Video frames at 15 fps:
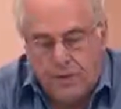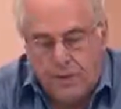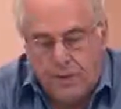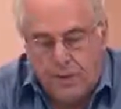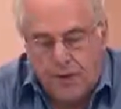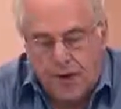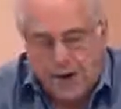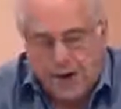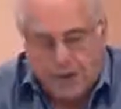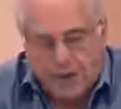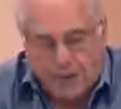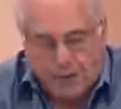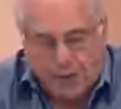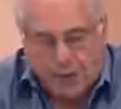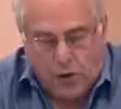We
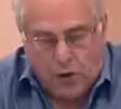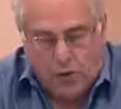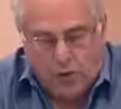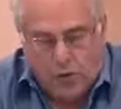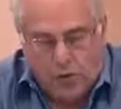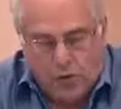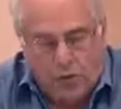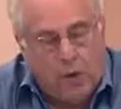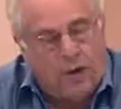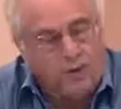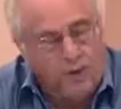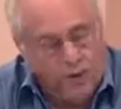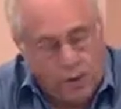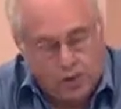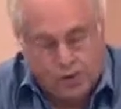want
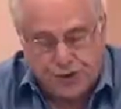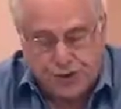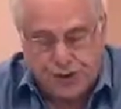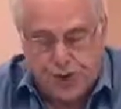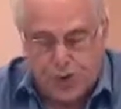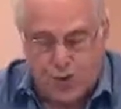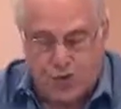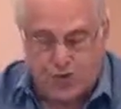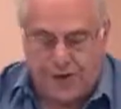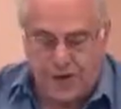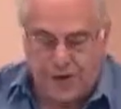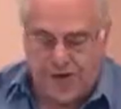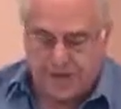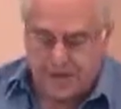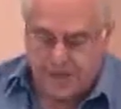you also to know
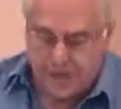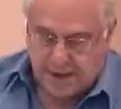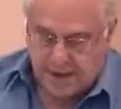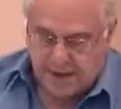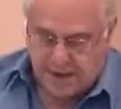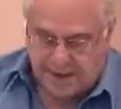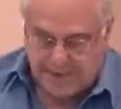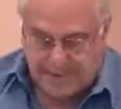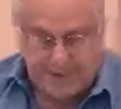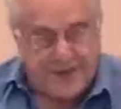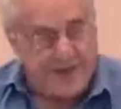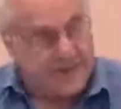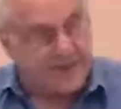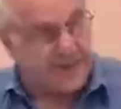that this